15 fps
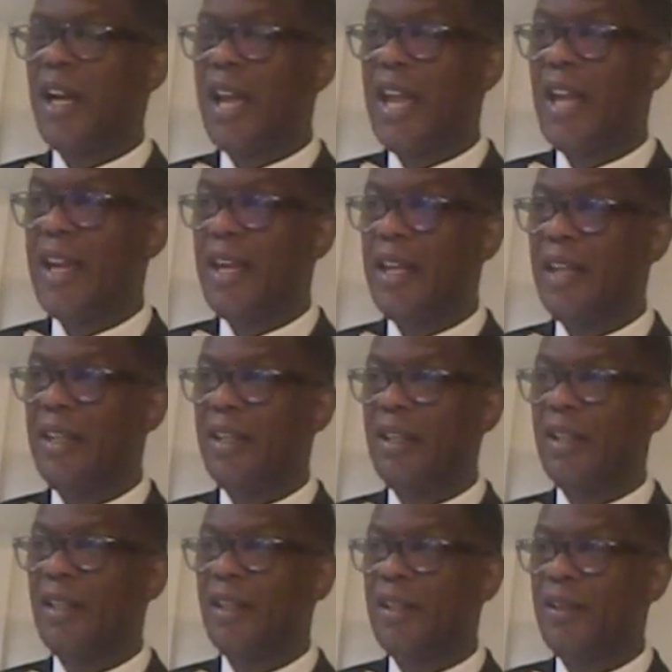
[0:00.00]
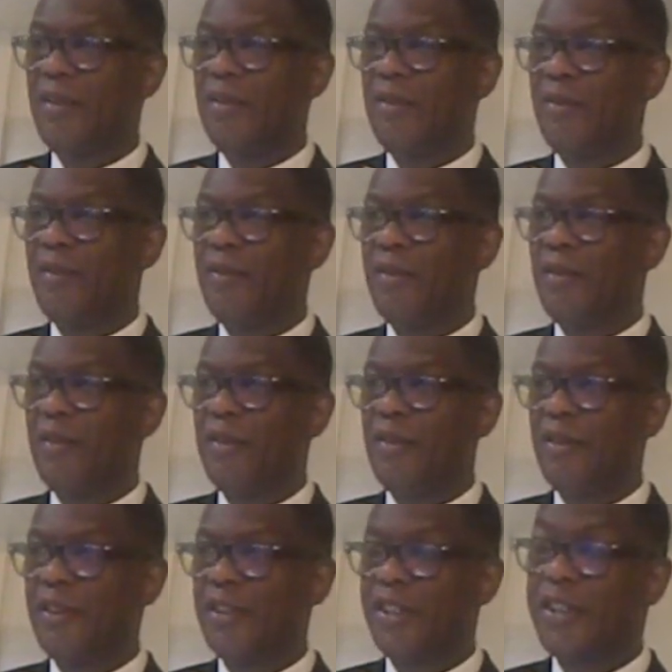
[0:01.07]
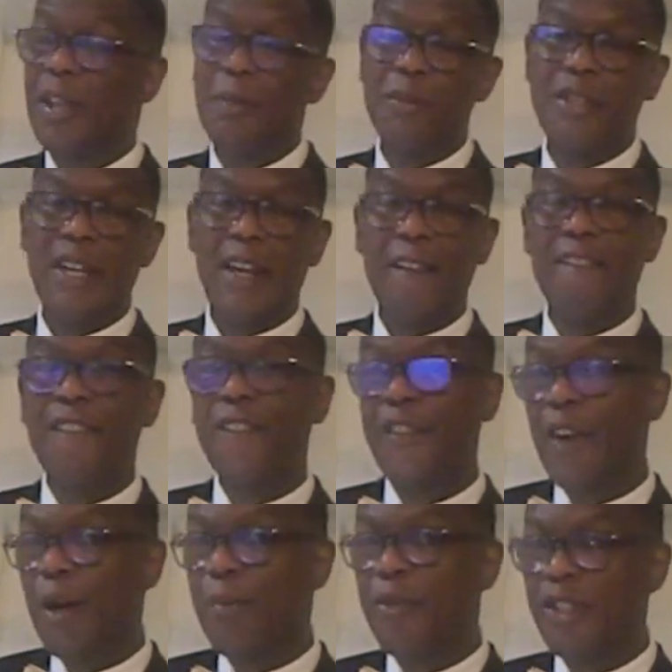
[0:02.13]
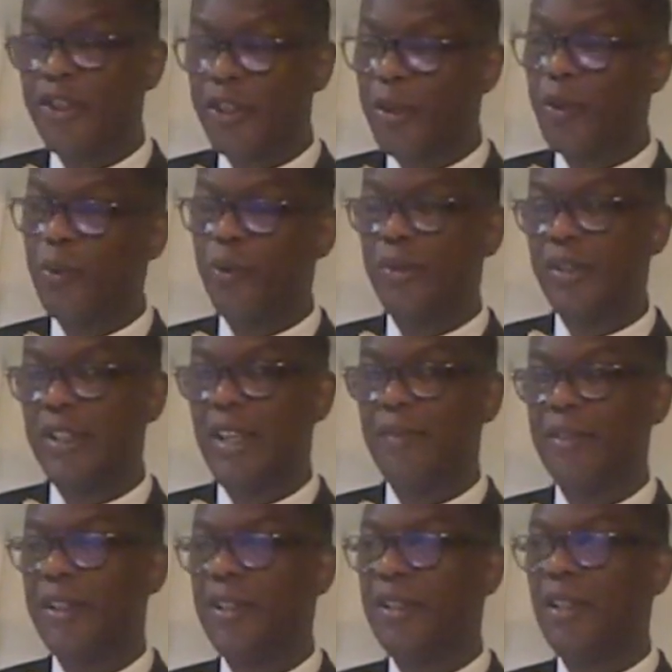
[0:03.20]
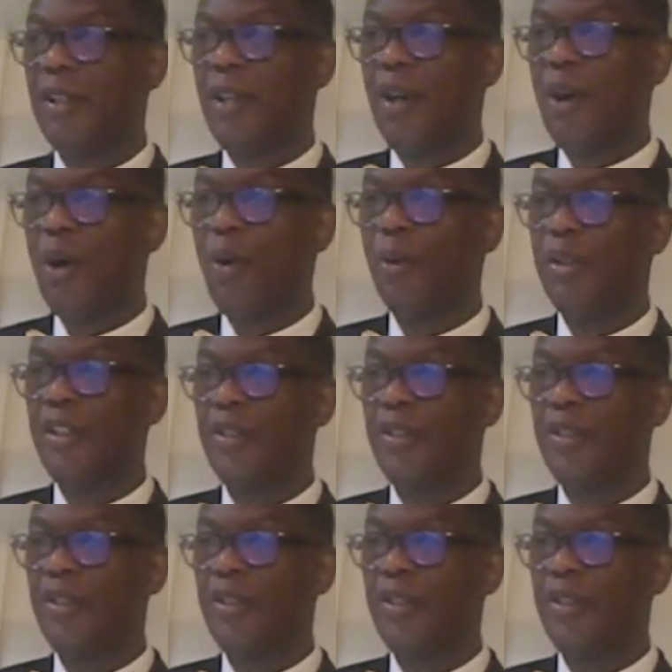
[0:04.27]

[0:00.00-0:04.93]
a subject from the Circle 7 Holy